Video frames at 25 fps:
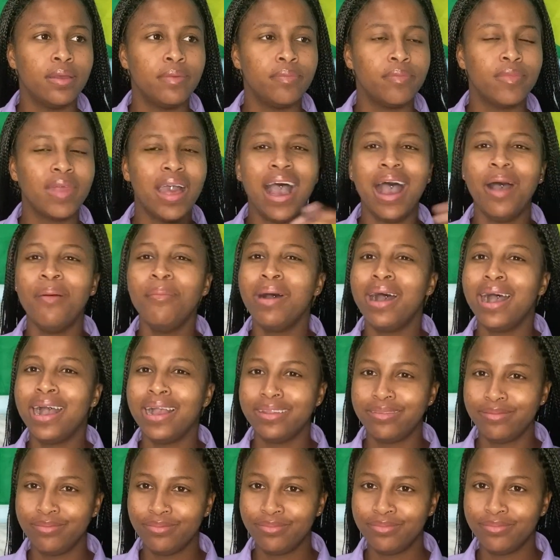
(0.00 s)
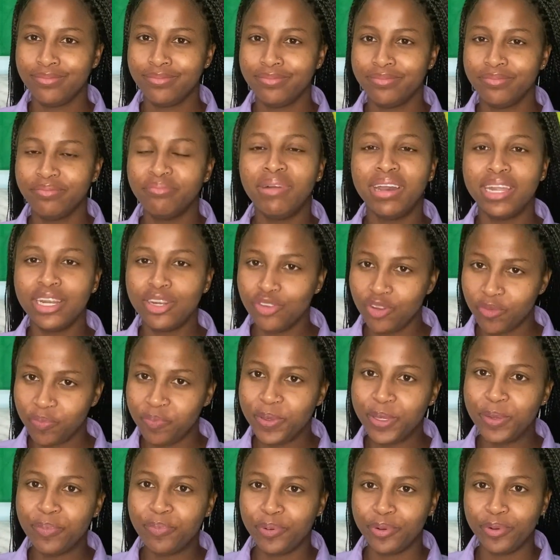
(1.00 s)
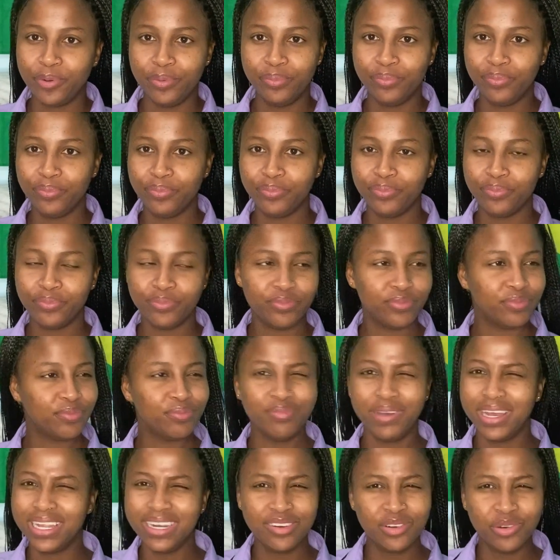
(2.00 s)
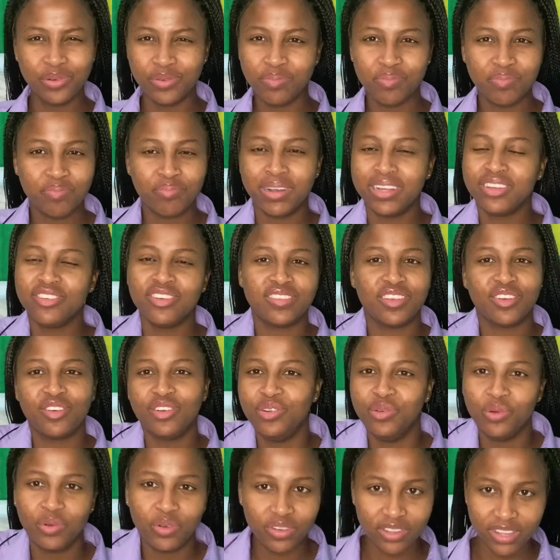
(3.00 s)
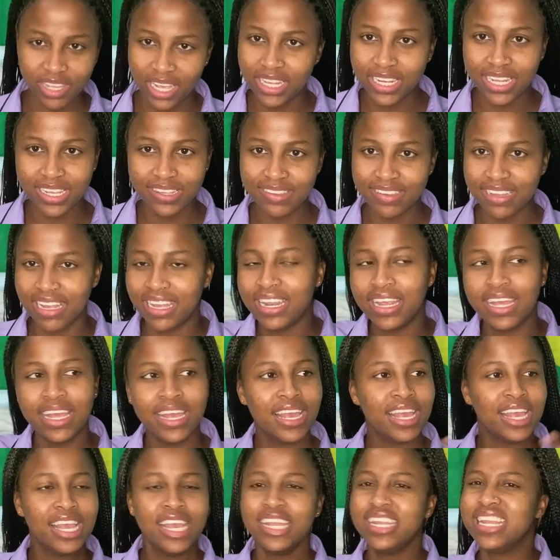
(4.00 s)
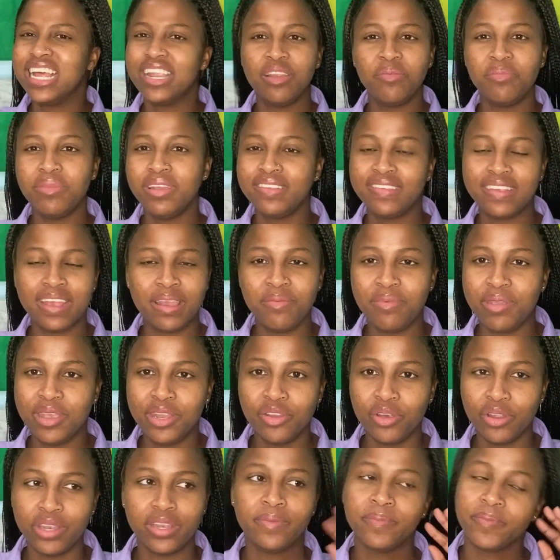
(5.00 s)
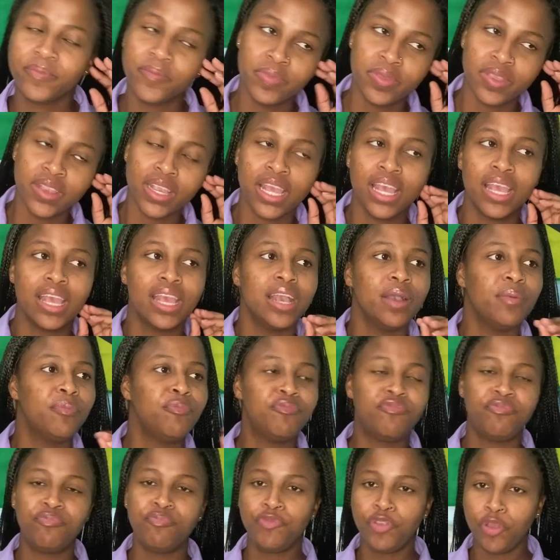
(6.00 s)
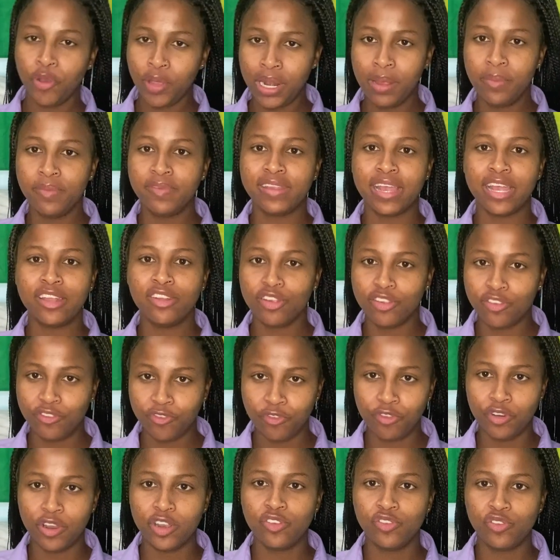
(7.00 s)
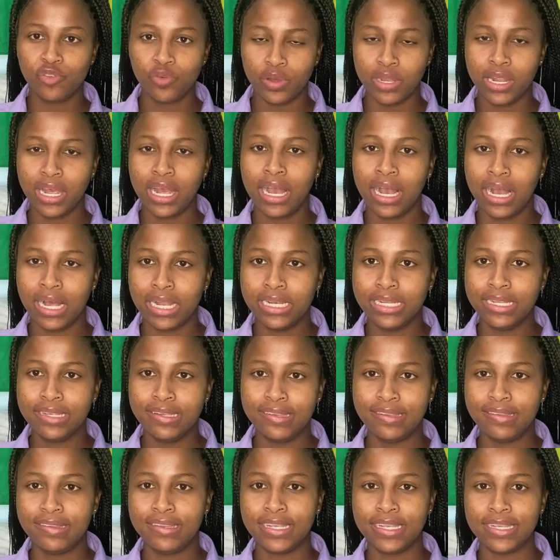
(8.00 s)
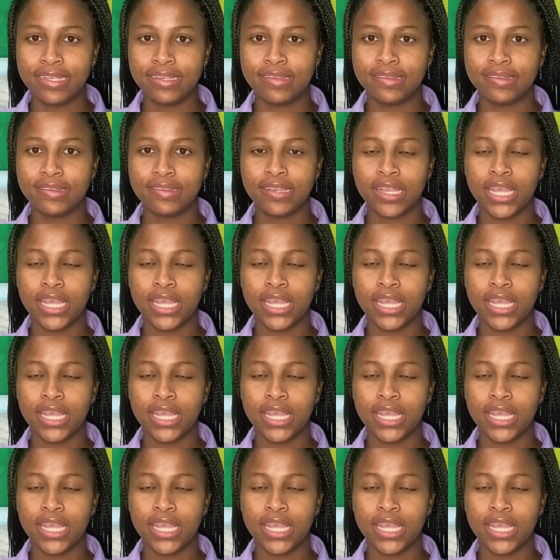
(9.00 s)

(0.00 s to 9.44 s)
a man look people. Man just go look. You understand? That don't mean say me nothing. Tell them say just friend zone and all these things.